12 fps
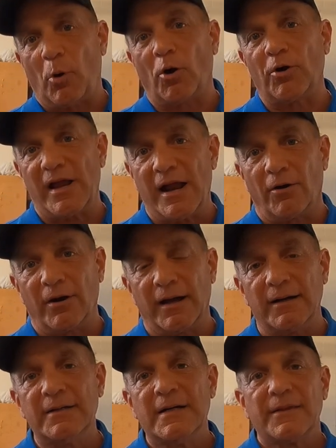part
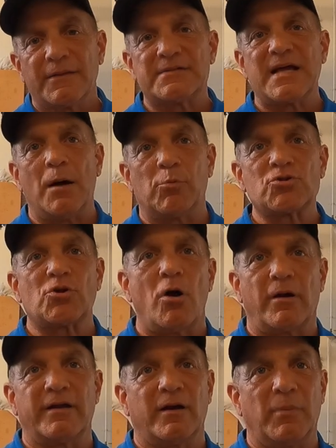area that Tom was
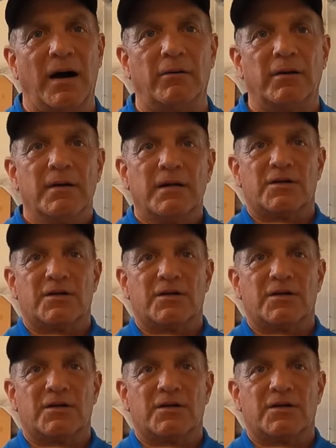talking about,